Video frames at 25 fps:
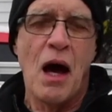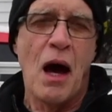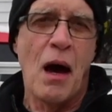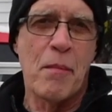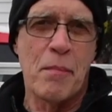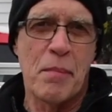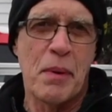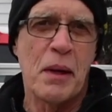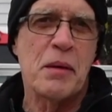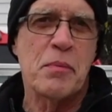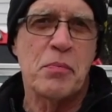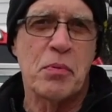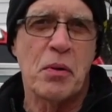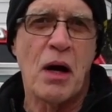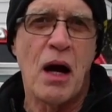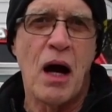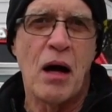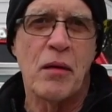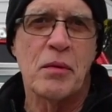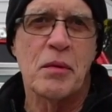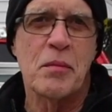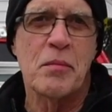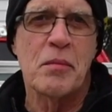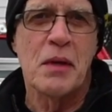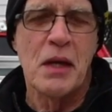a big
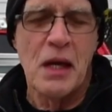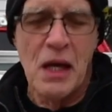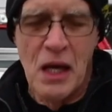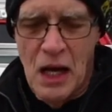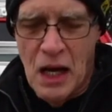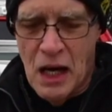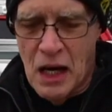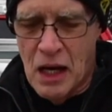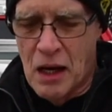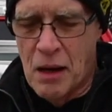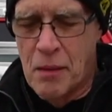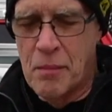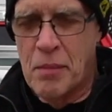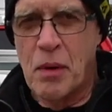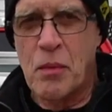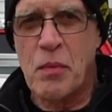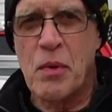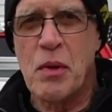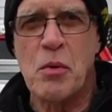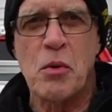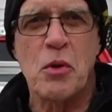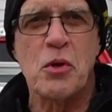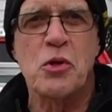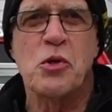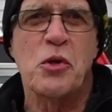problem, but
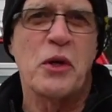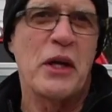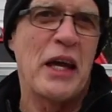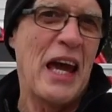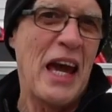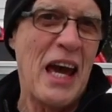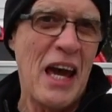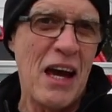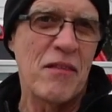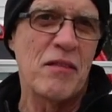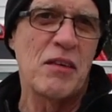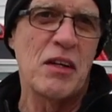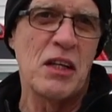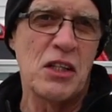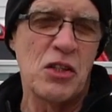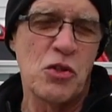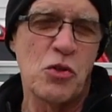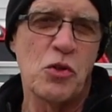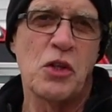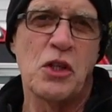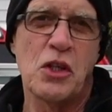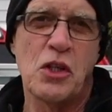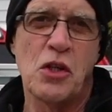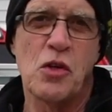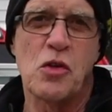we weren't doing heavy
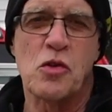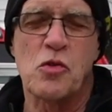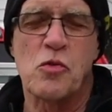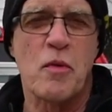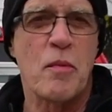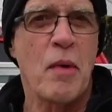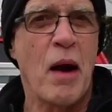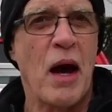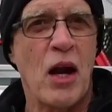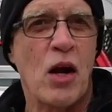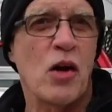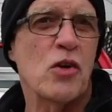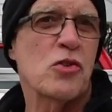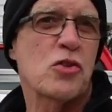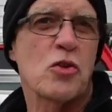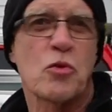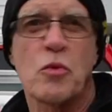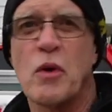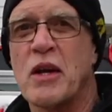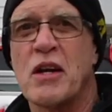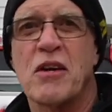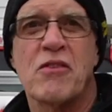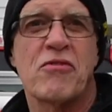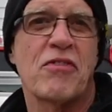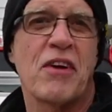duty use. We might also
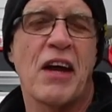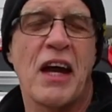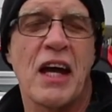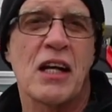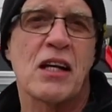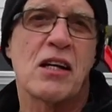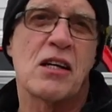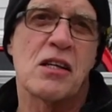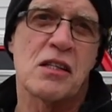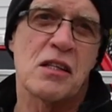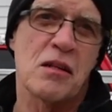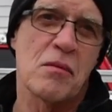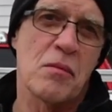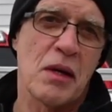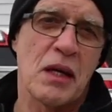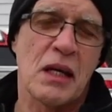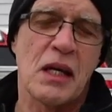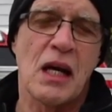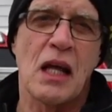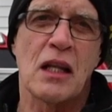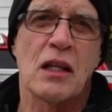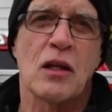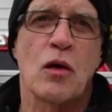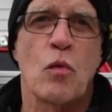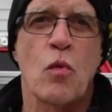run a fan because it
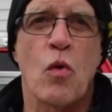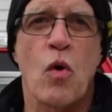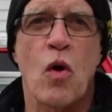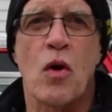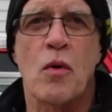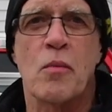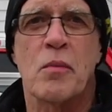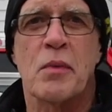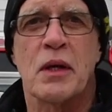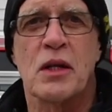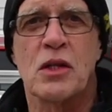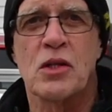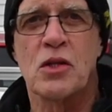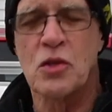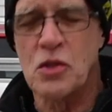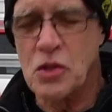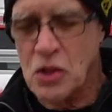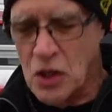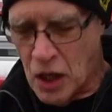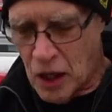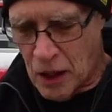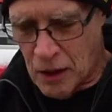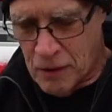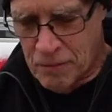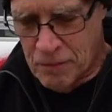got a little warm in
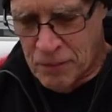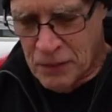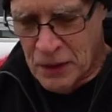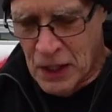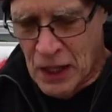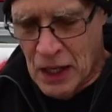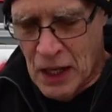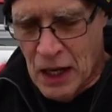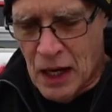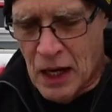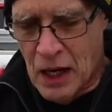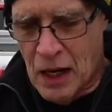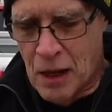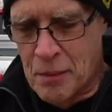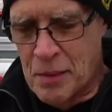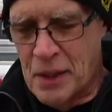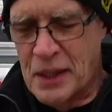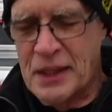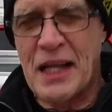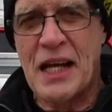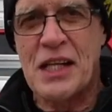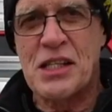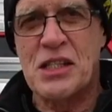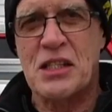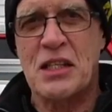Utah,
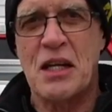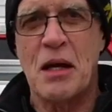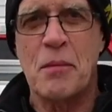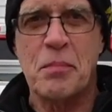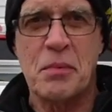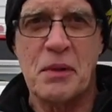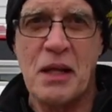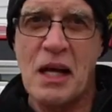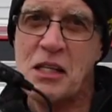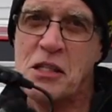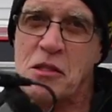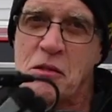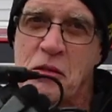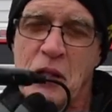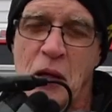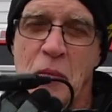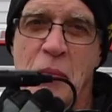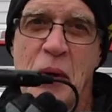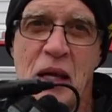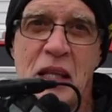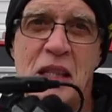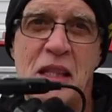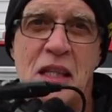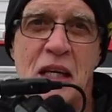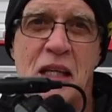but that's the
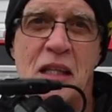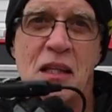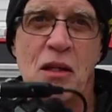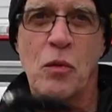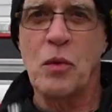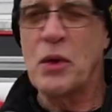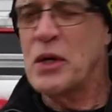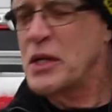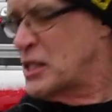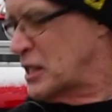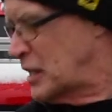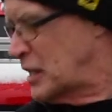main thing that we